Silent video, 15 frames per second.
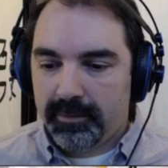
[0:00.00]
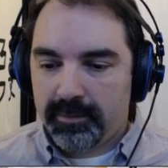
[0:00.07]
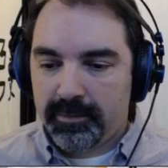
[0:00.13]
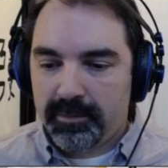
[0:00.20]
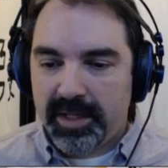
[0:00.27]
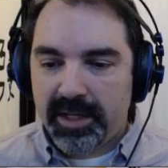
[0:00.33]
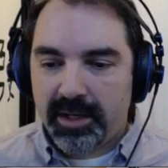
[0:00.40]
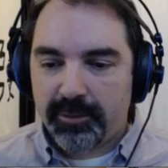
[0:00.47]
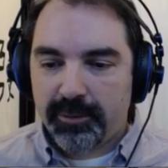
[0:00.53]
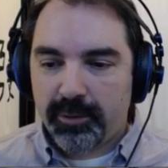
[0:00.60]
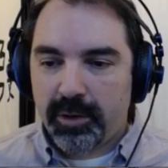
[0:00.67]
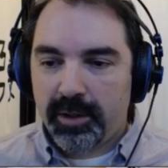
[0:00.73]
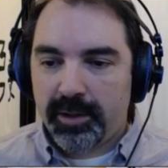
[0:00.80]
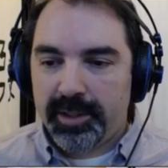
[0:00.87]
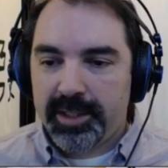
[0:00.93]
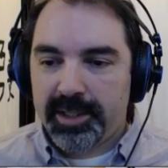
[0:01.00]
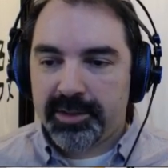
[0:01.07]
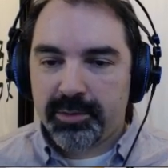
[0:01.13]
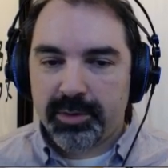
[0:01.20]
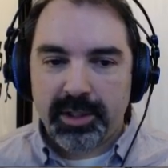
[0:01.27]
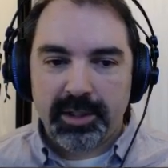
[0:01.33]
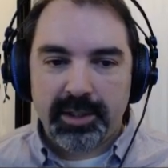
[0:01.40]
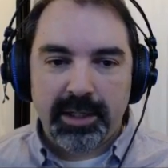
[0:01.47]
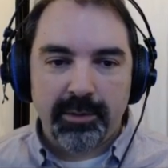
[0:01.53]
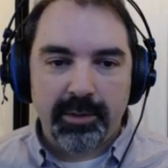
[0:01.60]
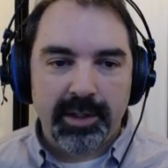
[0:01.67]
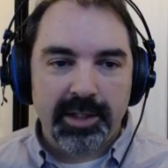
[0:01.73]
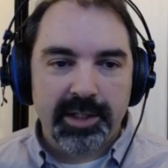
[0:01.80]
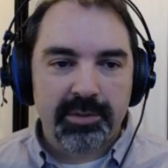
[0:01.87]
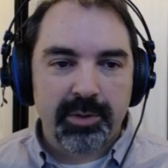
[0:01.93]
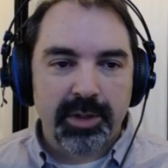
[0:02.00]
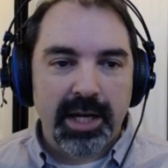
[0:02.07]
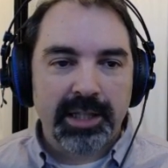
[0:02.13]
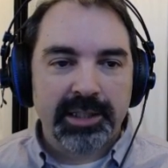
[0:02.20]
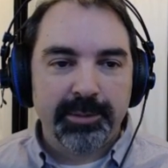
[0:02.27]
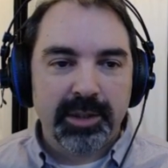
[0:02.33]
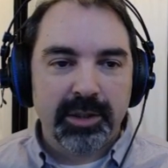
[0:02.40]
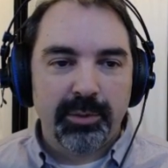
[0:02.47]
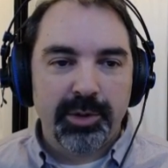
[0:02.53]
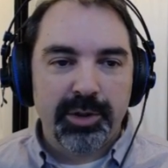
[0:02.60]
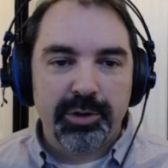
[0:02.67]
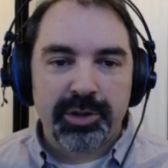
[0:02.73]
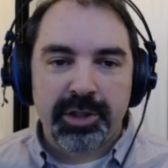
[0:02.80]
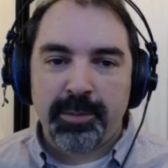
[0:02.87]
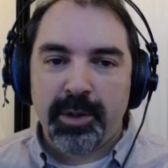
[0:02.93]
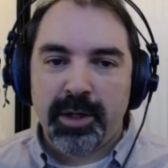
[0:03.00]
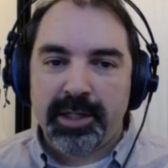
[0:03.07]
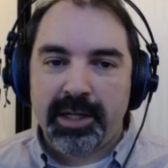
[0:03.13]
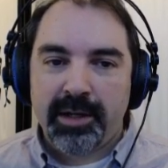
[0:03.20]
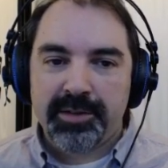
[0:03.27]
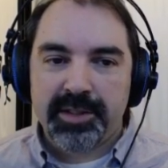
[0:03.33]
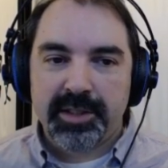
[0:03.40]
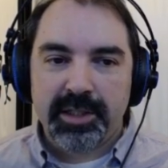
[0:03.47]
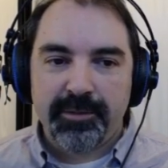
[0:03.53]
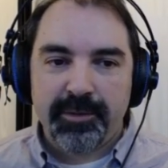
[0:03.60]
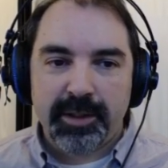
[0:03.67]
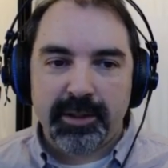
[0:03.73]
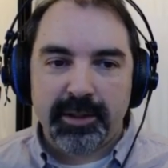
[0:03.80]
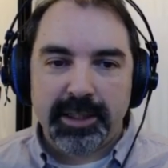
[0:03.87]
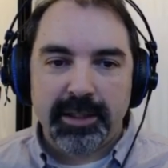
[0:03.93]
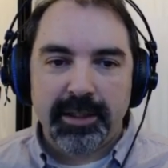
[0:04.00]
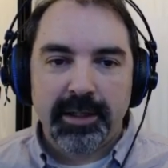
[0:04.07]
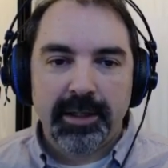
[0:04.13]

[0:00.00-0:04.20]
Now, for all this, we're going to get rid of this. We're going to actually be able to reduce our part count significantly.